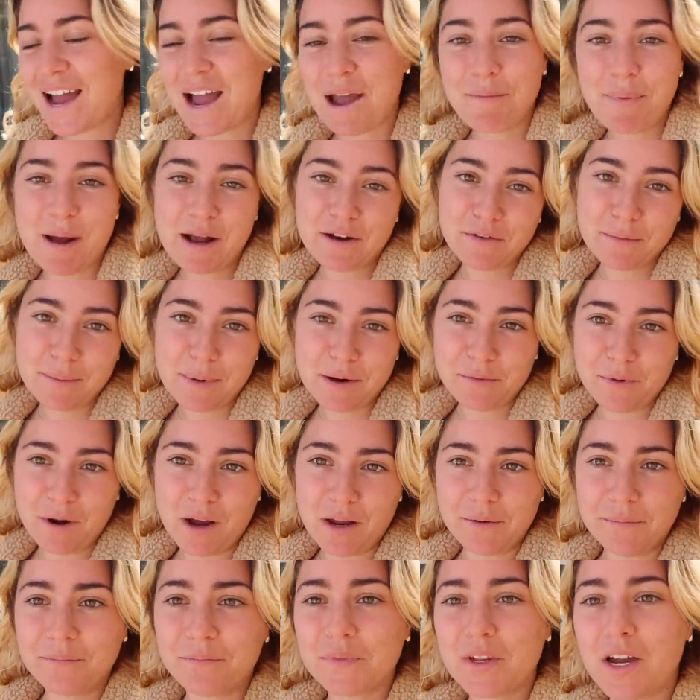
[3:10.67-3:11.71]
I'm back from my
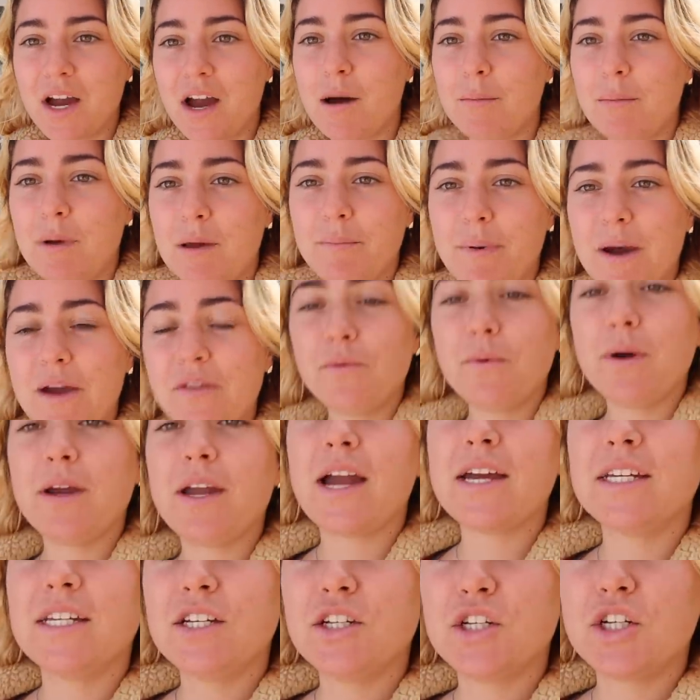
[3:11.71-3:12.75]
run. And by the way,
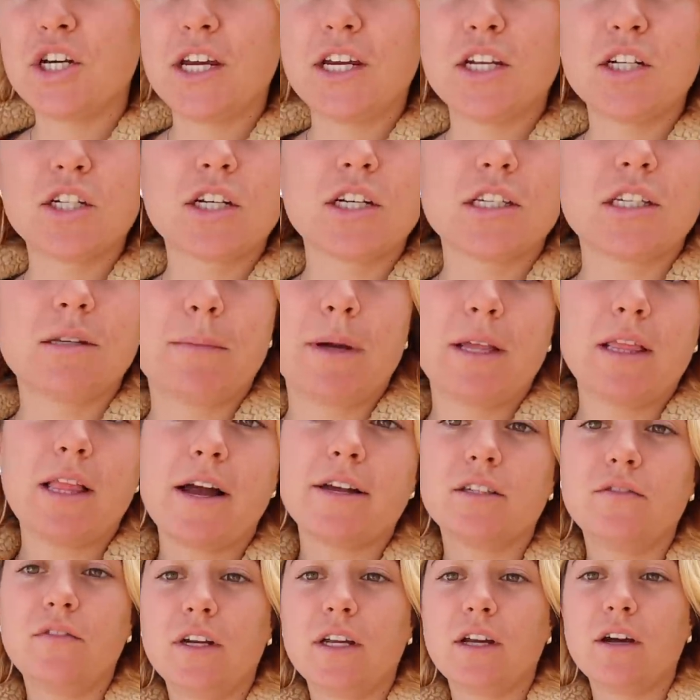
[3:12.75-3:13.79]
I didn't change because in my
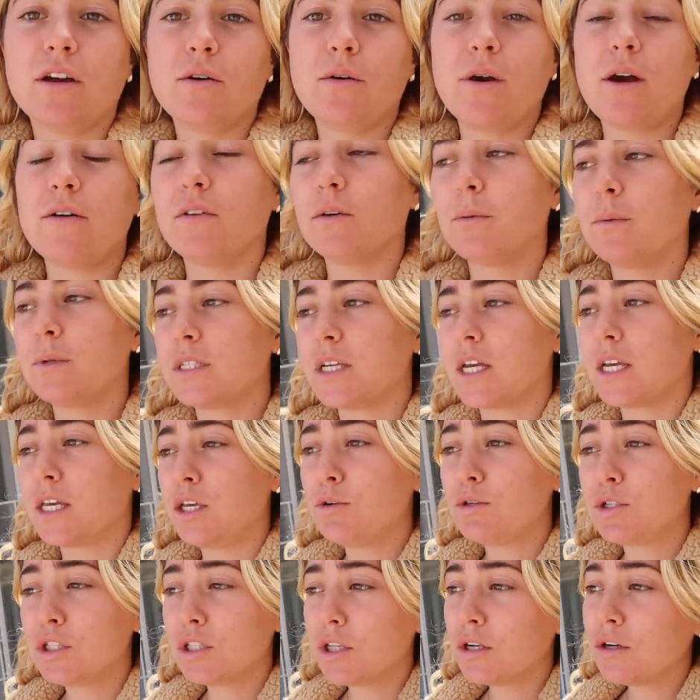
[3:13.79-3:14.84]
last video, everyone's like,
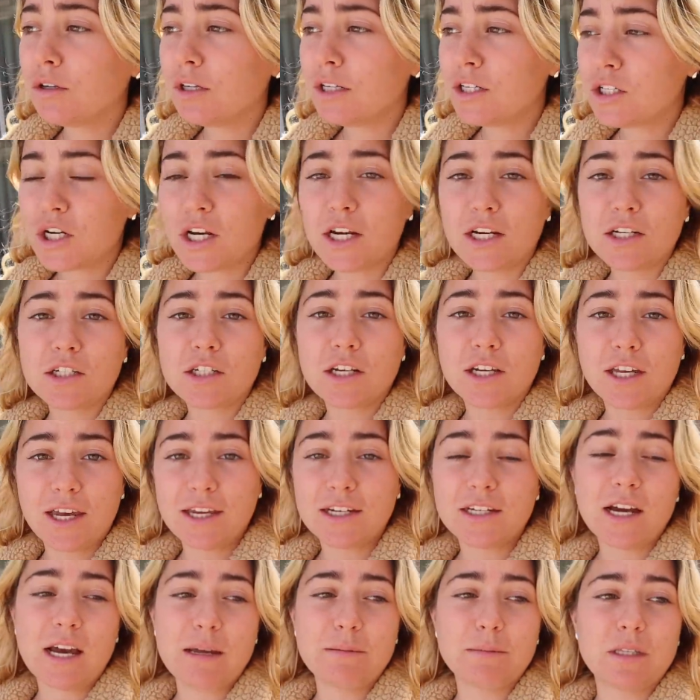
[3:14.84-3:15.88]
you literally changed like
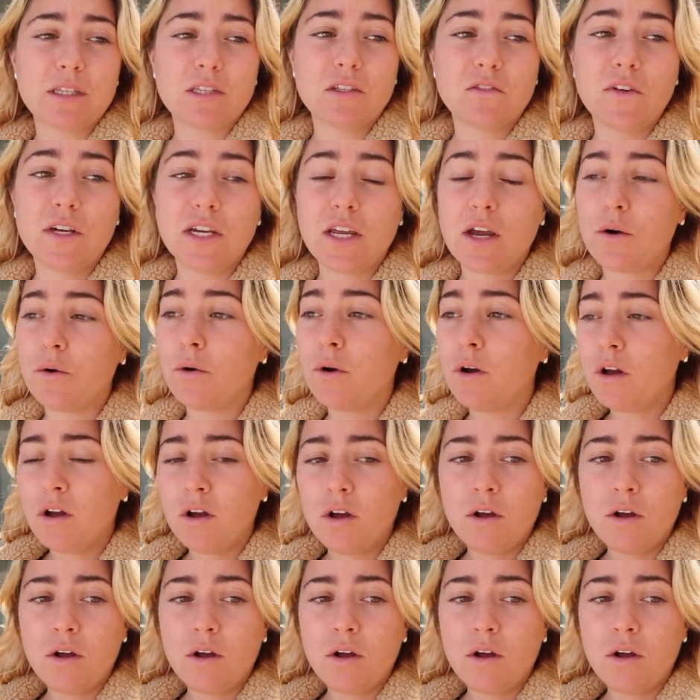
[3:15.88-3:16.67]
8 times in this video,